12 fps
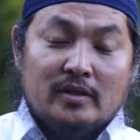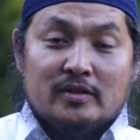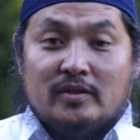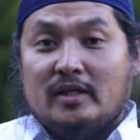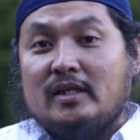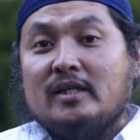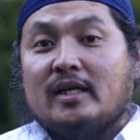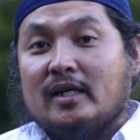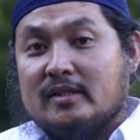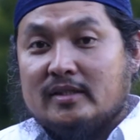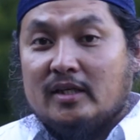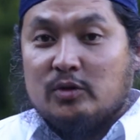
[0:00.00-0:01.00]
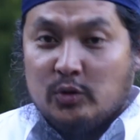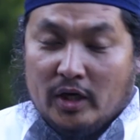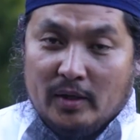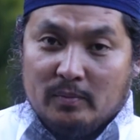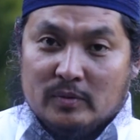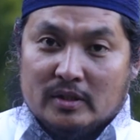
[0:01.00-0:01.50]
So it indicates that
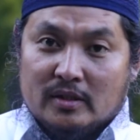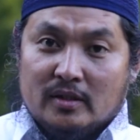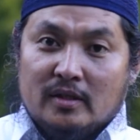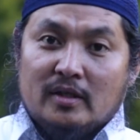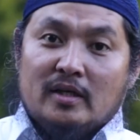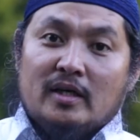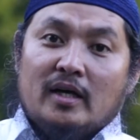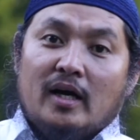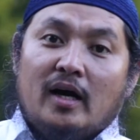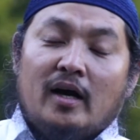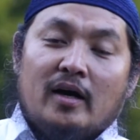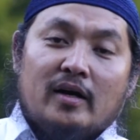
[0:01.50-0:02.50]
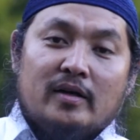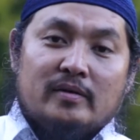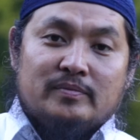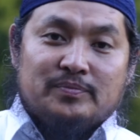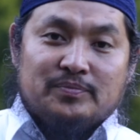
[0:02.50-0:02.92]
dreams are